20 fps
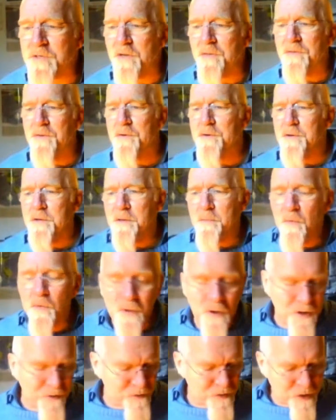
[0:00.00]
10:30 in the
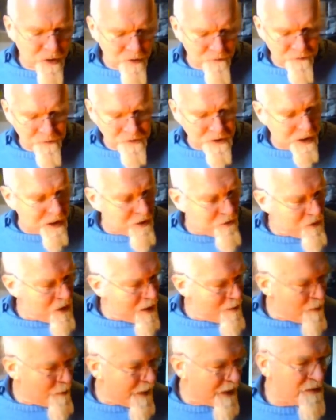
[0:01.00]
morning on the 9th of January.
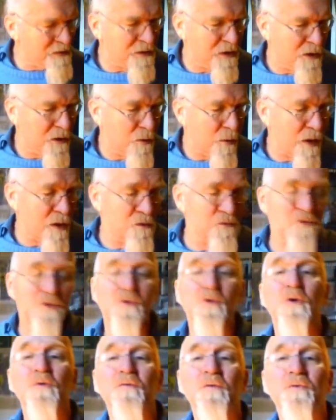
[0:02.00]
I'm about to go away on
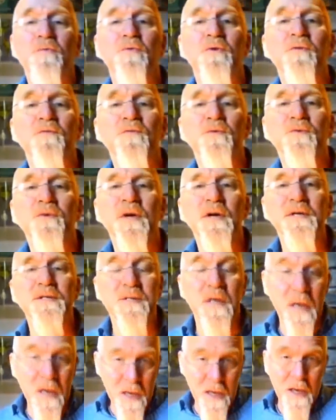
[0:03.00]
tour for 3 or 4
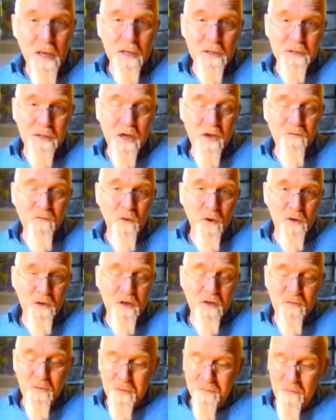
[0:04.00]
days. So I thought I'd
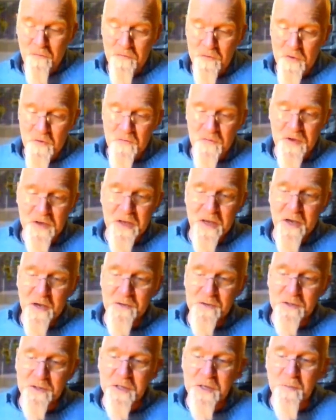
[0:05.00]
leave you with a few
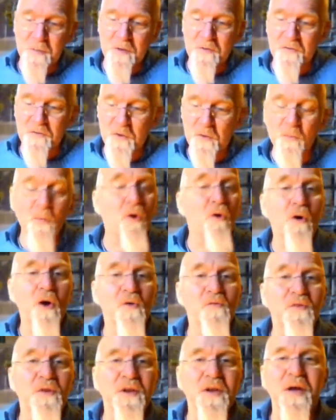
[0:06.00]
videos. There's going to be a few more
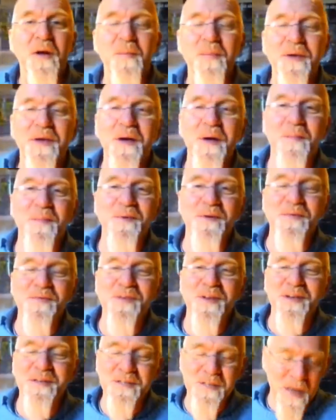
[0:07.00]
over the coming couple of
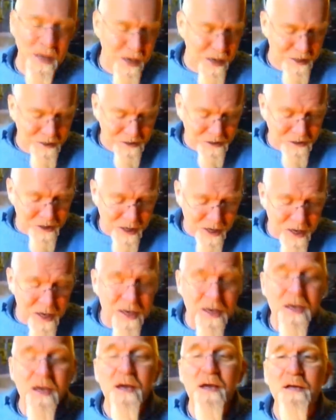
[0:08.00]
days.
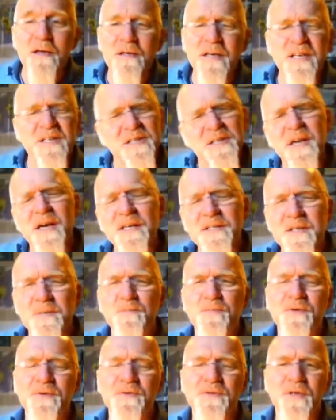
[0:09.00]
Today, yesterday I
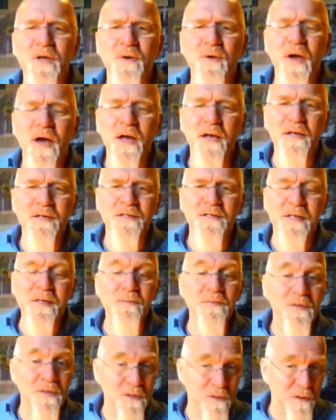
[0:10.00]
did Pluto and it
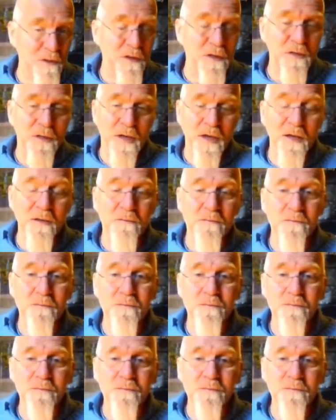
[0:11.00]
seems that you like that.